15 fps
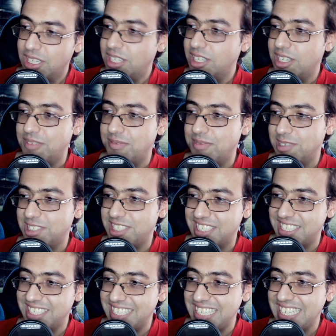
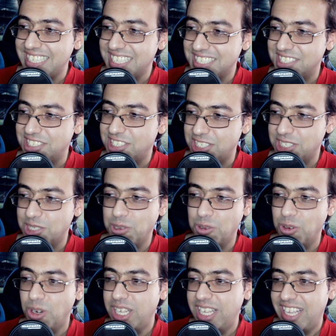Unfortunately, it doesn't show
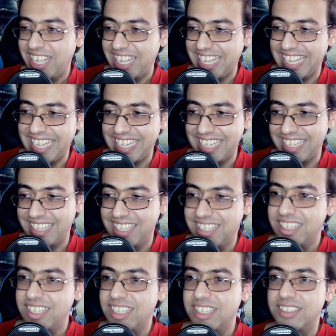in
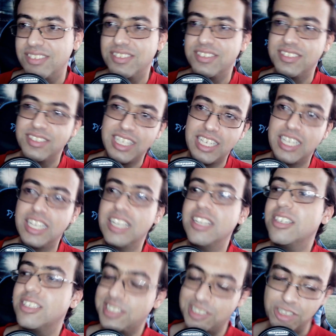the
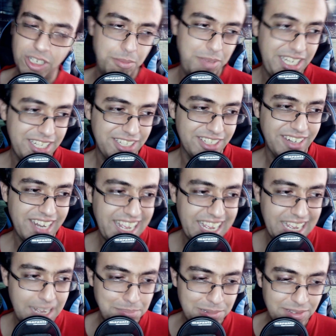StarMaker
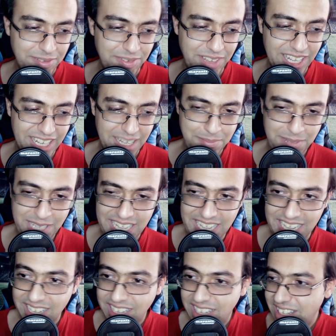app
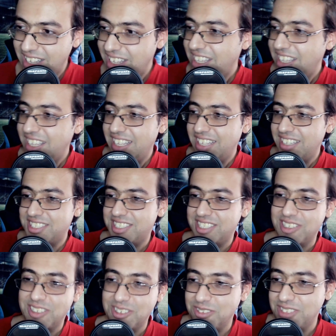VIP.
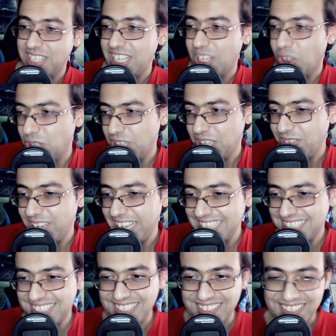So the only way
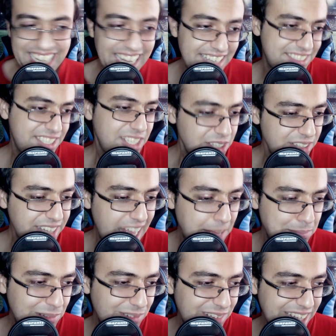to get to that
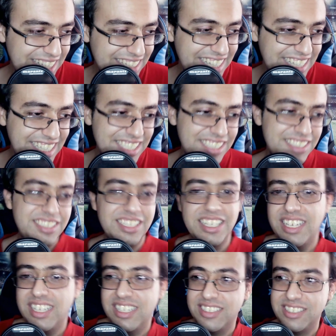point is
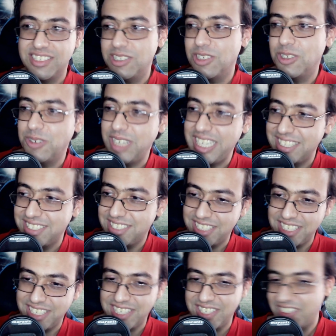to go into
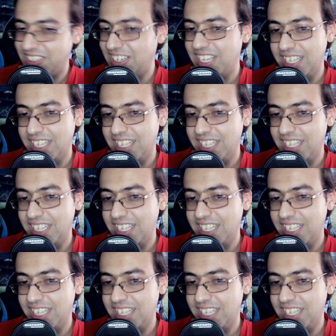your